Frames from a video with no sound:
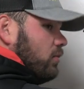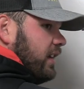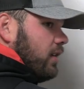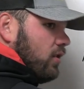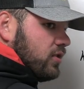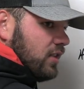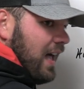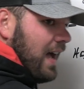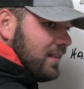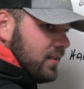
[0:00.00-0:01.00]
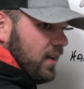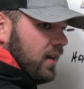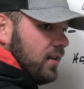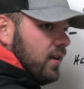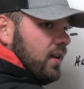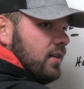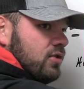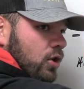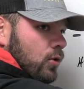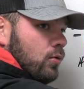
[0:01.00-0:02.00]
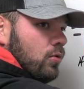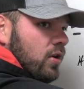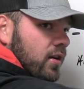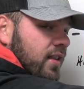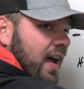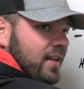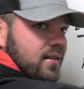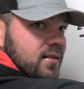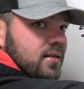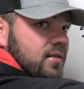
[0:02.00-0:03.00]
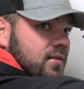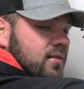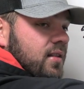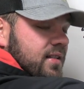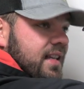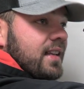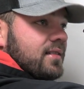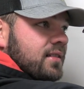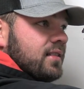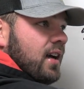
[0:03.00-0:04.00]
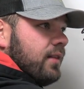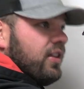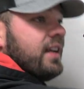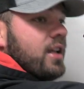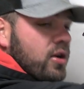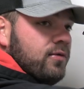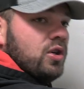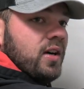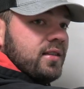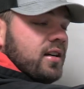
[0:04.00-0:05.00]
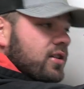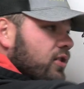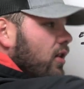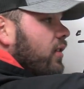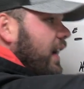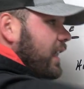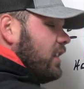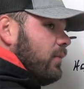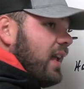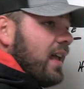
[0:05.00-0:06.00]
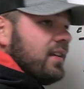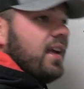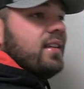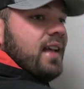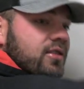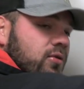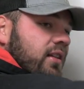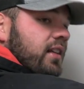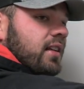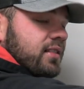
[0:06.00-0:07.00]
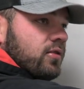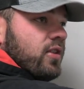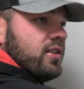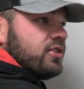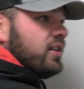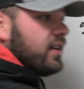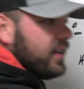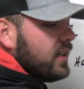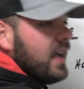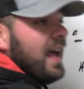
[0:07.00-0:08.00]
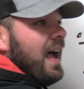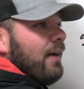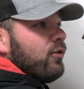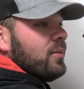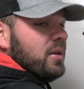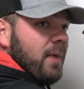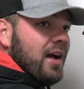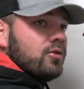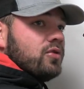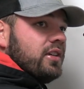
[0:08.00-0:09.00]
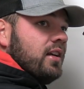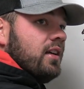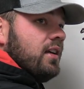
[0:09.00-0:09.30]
that we get our slide side to the tendency side. If you go out there and you know they got number 98 and that's who they like to run the stunt in from the boundary